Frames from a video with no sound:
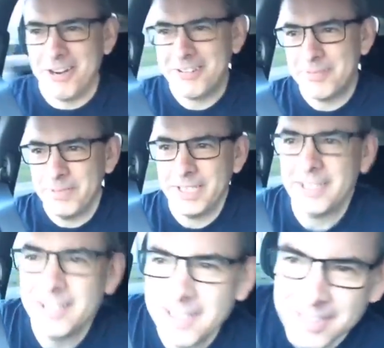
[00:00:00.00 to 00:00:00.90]
she
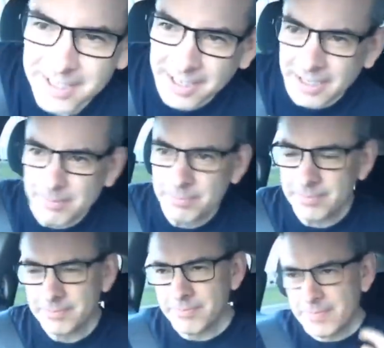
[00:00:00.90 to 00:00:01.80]
discarded me.
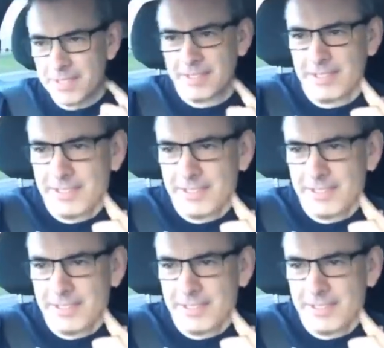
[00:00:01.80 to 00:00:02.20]
My